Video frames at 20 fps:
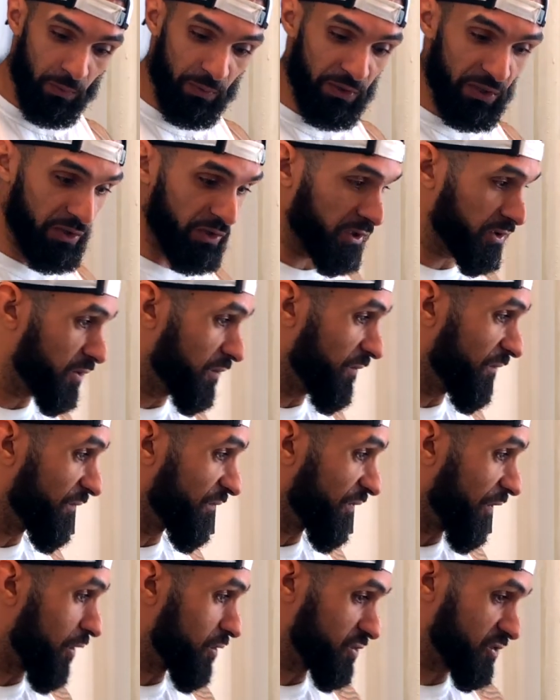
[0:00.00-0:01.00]
we're gonna do
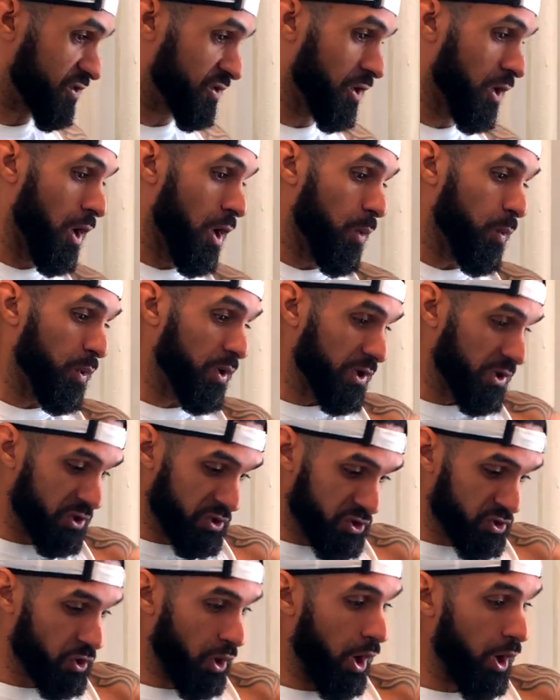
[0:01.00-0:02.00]
first. We're
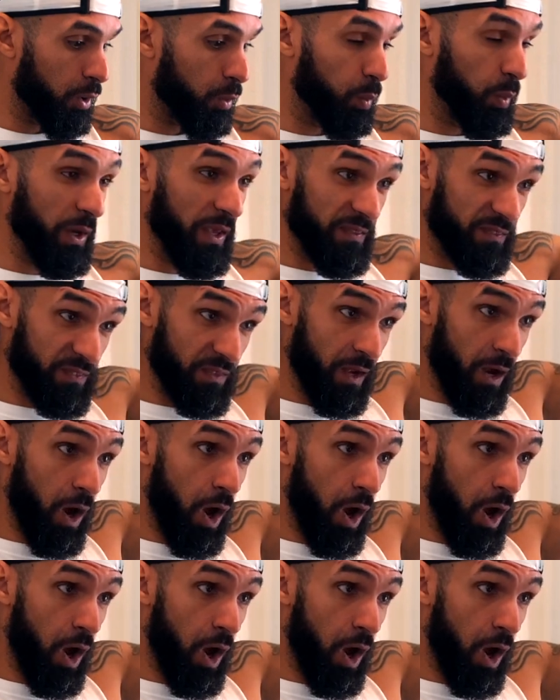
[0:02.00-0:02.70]
gonna start with